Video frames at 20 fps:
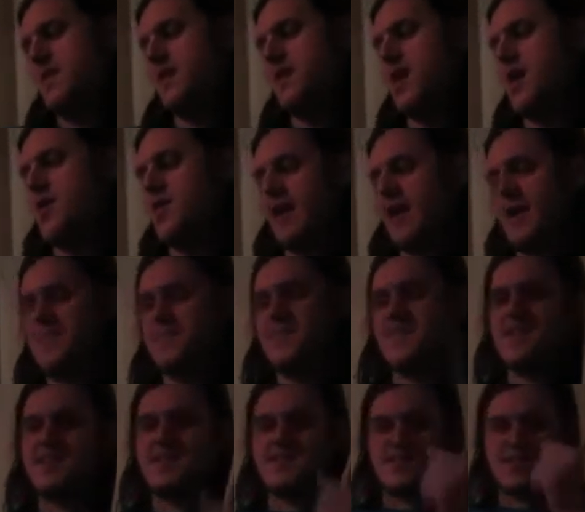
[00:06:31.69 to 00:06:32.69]
Okay,
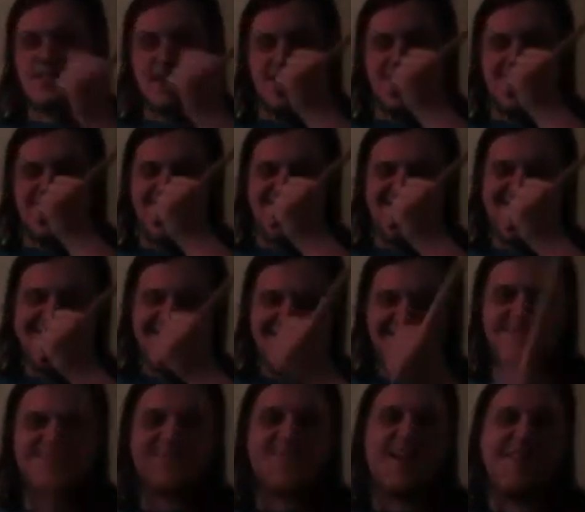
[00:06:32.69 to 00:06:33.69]
so
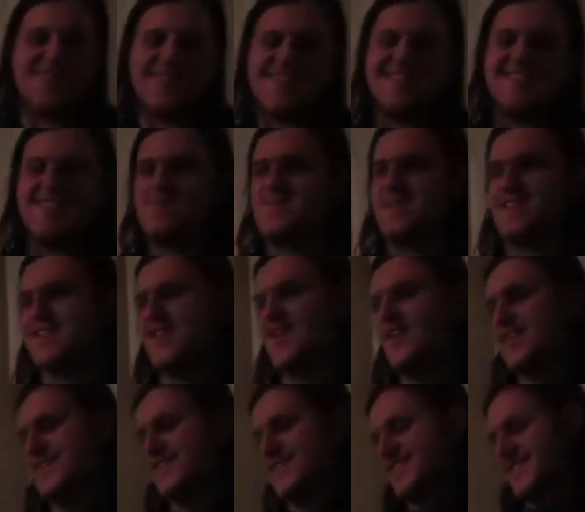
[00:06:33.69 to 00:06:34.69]
that's probably a little bit
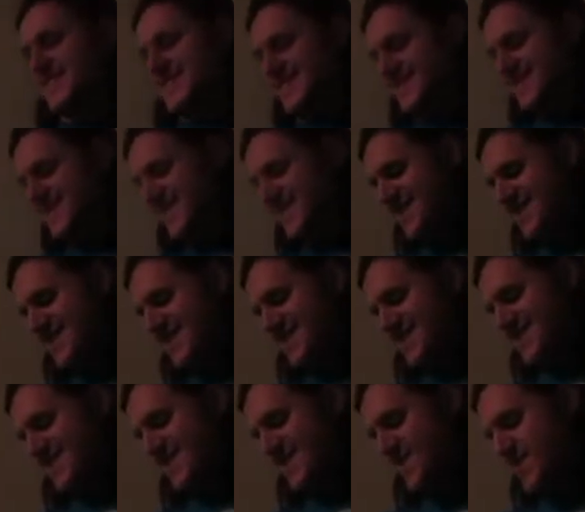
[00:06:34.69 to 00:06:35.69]
longer than
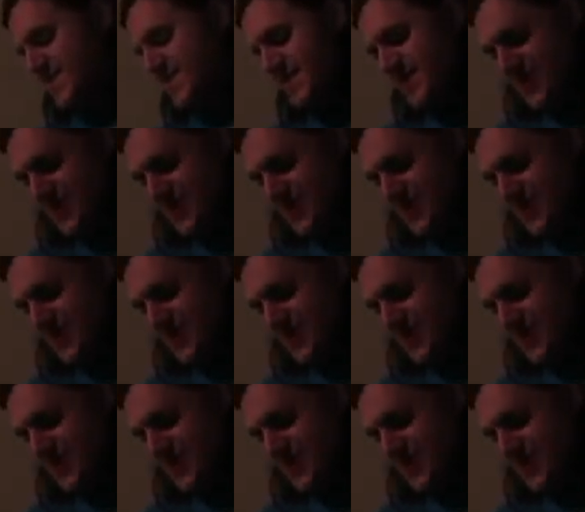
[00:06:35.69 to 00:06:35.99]
necessary, but just